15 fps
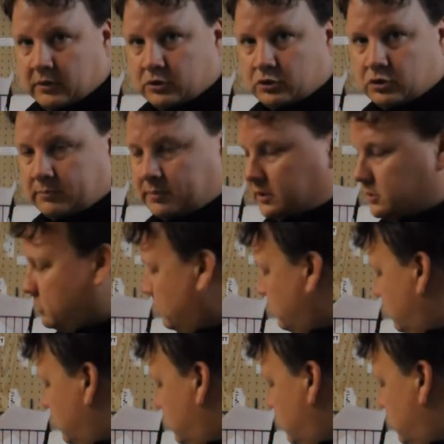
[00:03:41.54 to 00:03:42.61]
should be
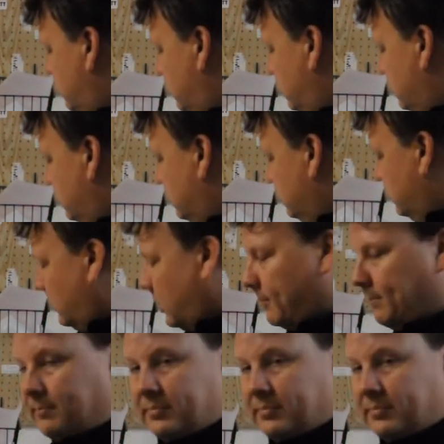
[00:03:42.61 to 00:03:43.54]
turned to the up